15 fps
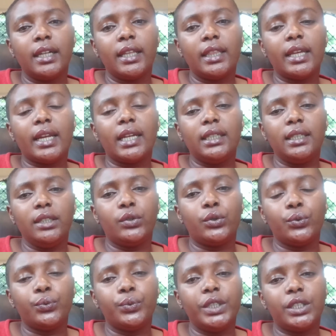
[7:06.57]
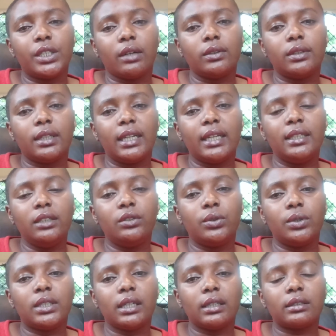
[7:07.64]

that I need to reach out, that I need to tell